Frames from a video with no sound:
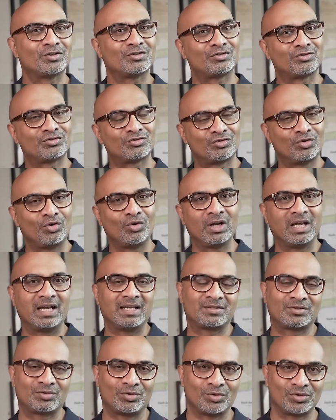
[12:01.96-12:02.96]

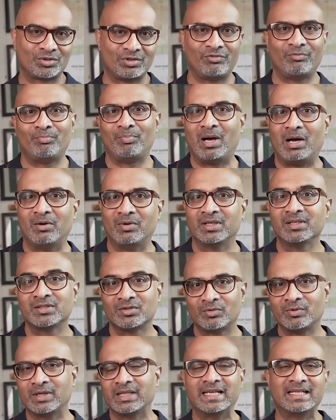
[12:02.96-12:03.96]
solar source of power,
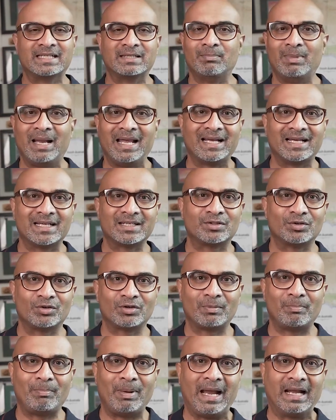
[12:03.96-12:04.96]
so whether it's a blanket
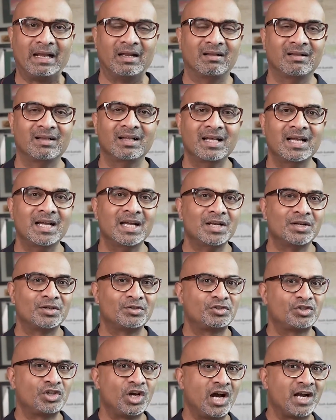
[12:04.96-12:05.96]
or a panel,
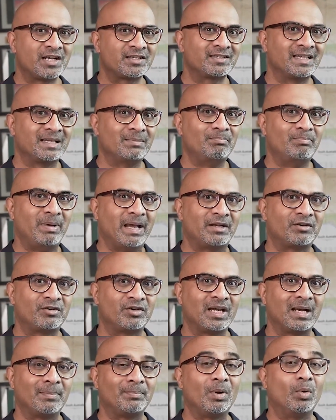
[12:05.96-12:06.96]
to charge that
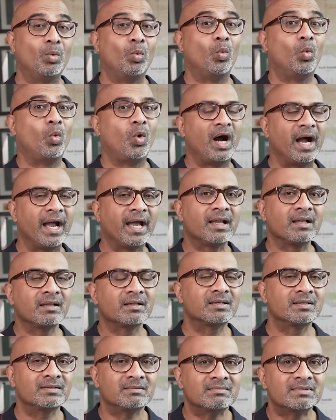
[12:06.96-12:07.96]
battery up
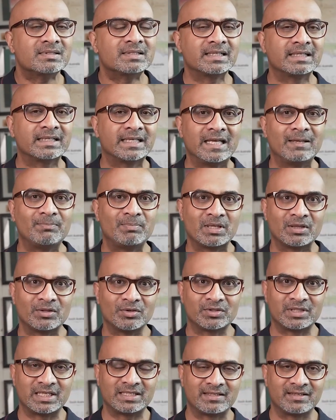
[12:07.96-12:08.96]
while still keeping
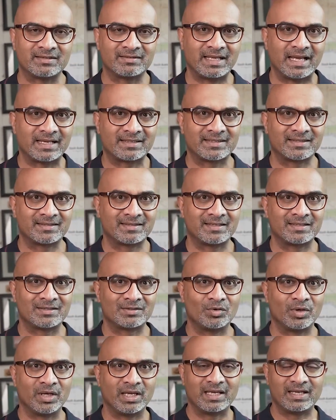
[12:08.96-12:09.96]
those accessories
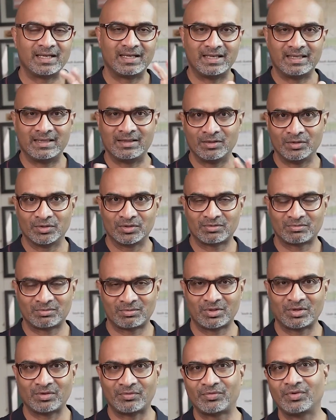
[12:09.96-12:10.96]
going in those
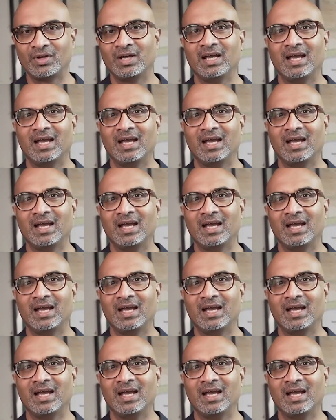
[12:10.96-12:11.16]
sort of